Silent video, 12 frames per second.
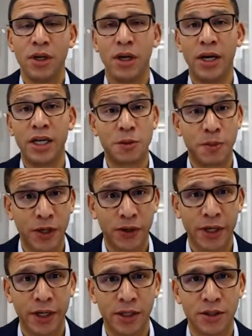
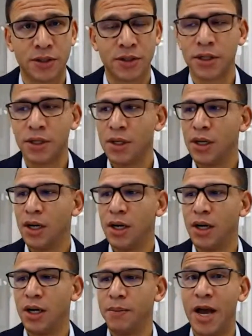experienced,
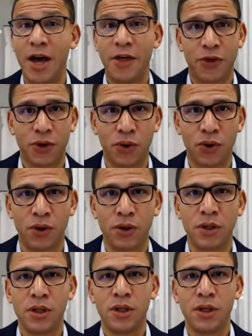ethical.